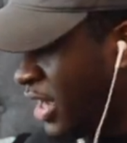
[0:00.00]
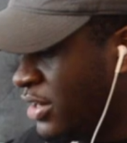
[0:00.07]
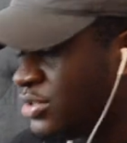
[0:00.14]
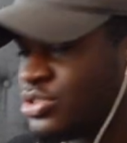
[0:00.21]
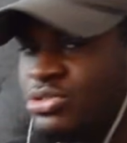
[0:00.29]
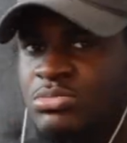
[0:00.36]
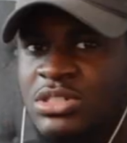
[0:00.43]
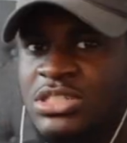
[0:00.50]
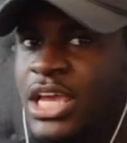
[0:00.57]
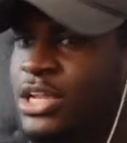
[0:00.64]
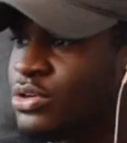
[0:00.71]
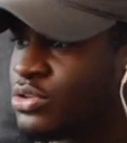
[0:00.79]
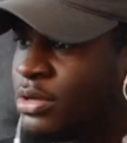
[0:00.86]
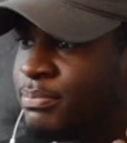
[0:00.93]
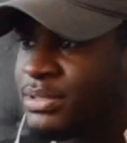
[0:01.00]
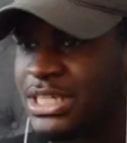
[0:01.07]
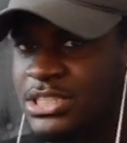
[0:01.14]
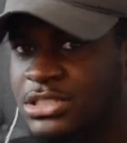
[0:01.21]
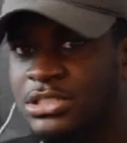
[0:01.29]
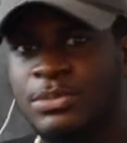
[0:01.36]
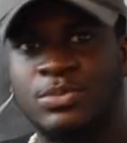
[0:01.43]
I heard so much hate on it, but
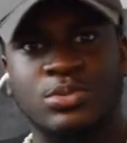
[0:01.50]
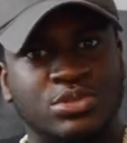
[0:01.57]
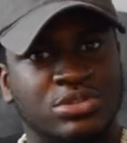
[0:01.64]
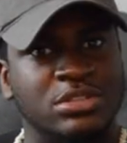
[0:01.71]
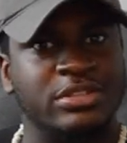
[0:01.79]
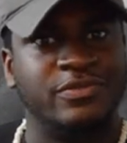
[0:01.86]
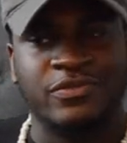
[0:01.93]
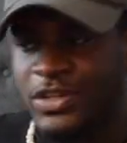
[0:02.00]
that's the number one trend in the